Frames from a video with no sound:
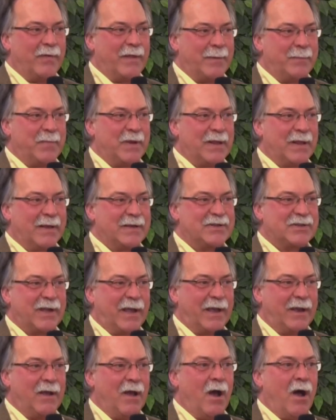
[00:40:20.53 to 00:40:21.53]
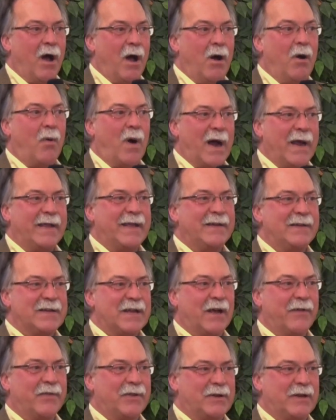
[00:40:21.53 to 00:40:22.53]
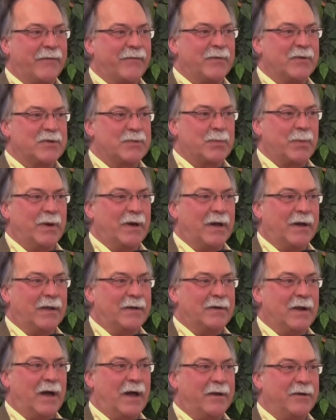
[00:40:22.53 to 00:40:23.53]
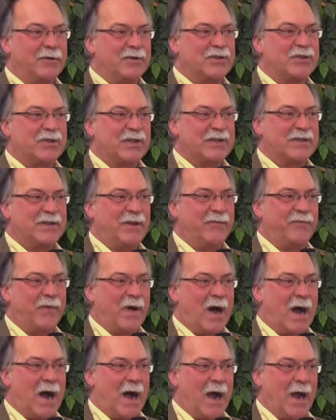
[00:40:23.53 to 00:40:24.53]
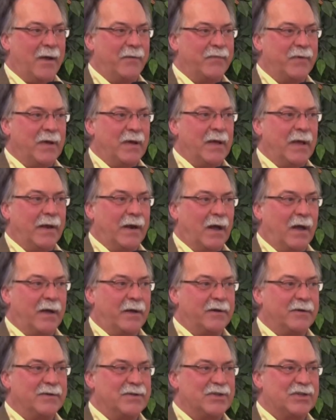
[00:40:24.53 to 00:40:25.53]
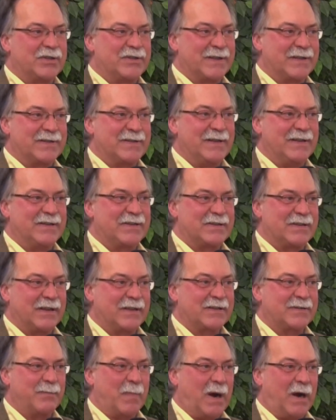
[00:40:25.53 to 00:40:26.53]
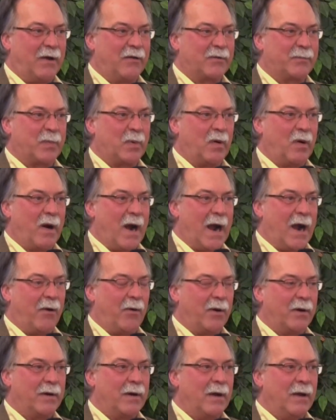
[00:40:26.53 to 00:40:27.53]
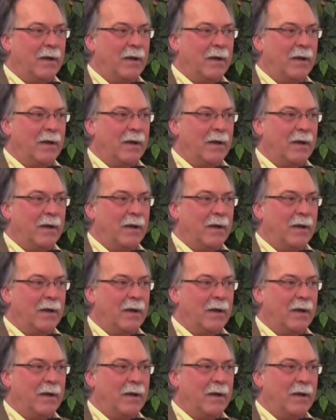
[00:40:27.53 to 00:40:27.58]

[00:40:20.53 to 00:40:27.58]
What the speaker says: That would be like saying, "Oh, I can tell the difference between 165 and 166 miles per hour."